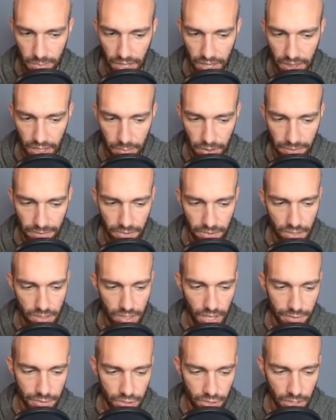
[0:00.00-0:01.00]
I think my first
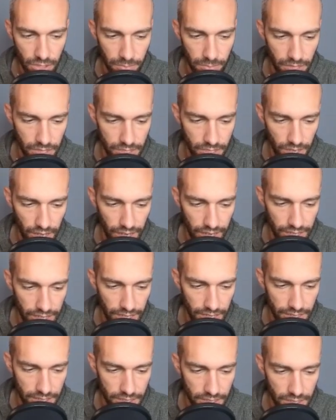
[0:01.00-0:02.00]
live stream, because I
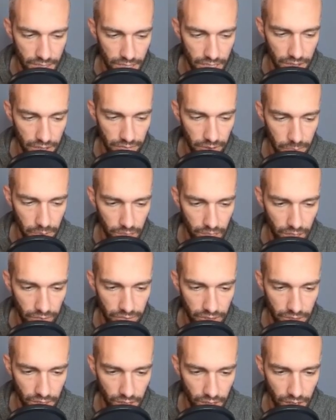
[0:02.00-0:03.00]
get the November
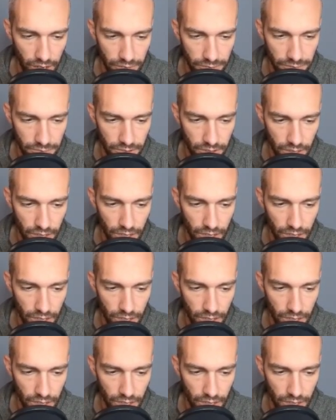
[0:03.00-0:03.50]
11th off